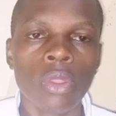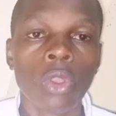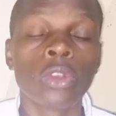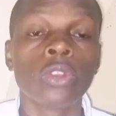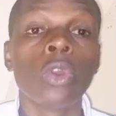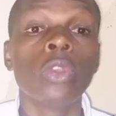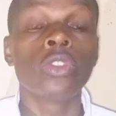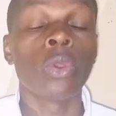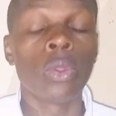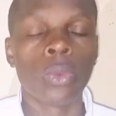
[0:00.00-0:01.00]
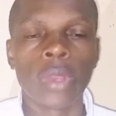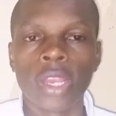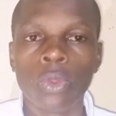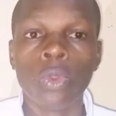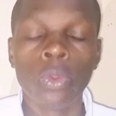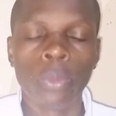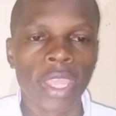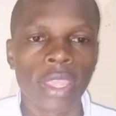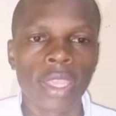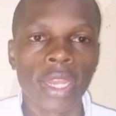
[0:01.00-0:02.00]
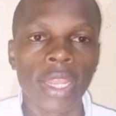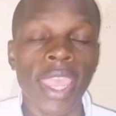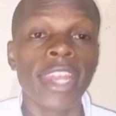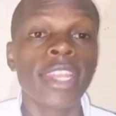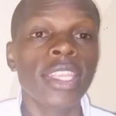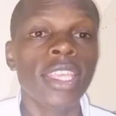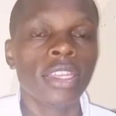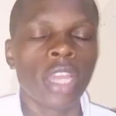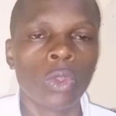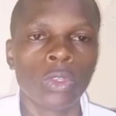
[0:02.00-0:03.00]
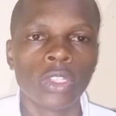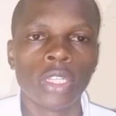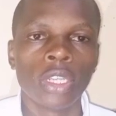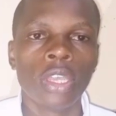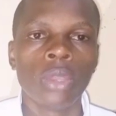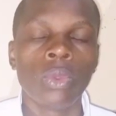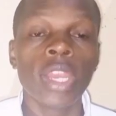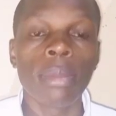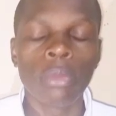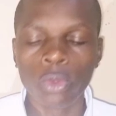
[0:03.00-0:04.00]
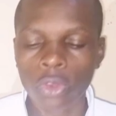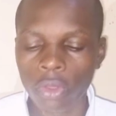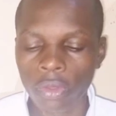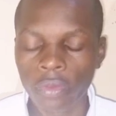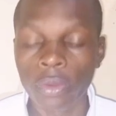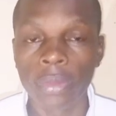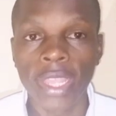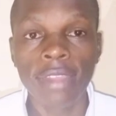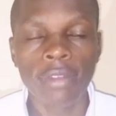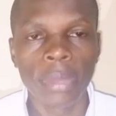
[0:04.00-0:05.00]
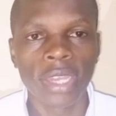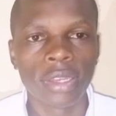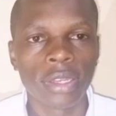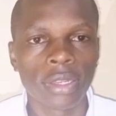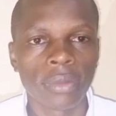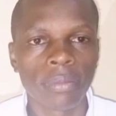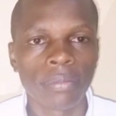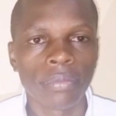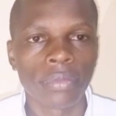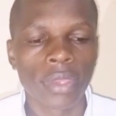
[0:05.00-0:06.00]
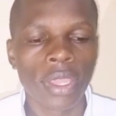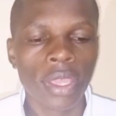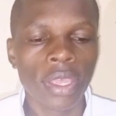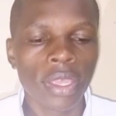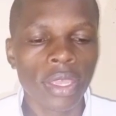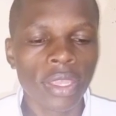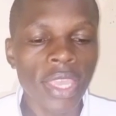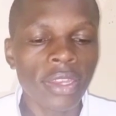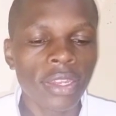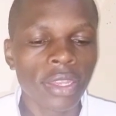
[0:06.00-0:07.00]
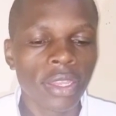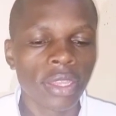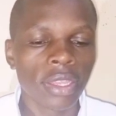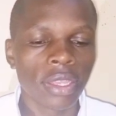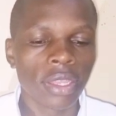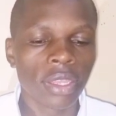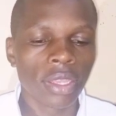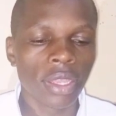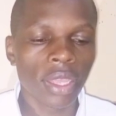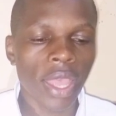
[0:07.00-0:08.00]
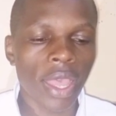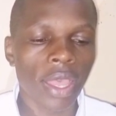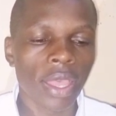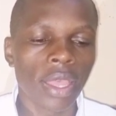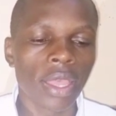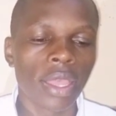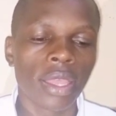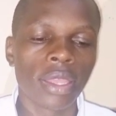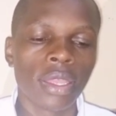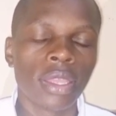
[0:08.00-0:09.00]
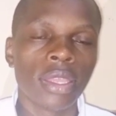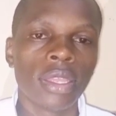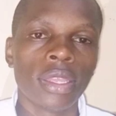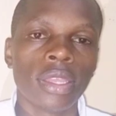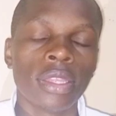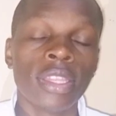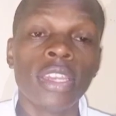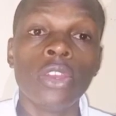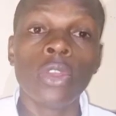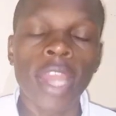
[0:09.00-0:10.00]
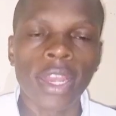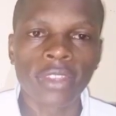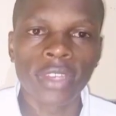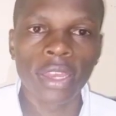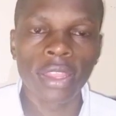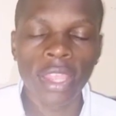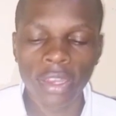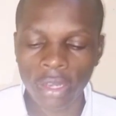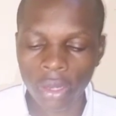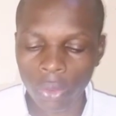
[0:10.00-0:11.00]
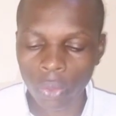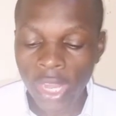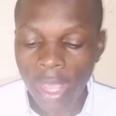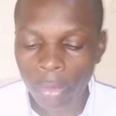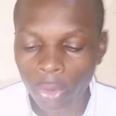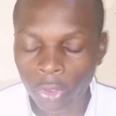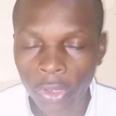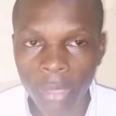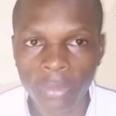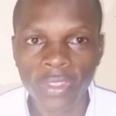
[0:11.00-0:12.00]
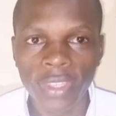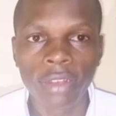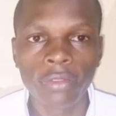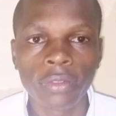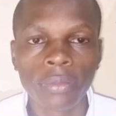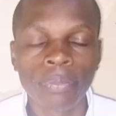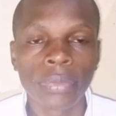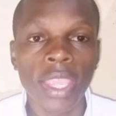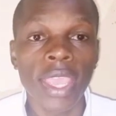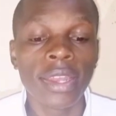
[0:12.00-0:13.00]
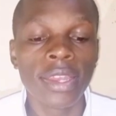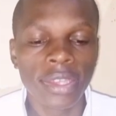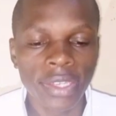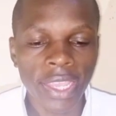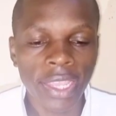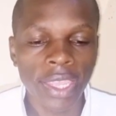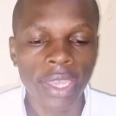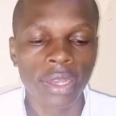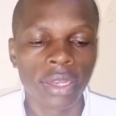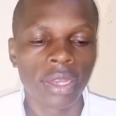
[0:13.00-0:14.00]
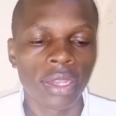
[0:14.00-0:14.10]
or also Oburu Muigai Kenyatta, had kicked out William Ruto from the government. Yet, they did not understand that William Ruto himself had taken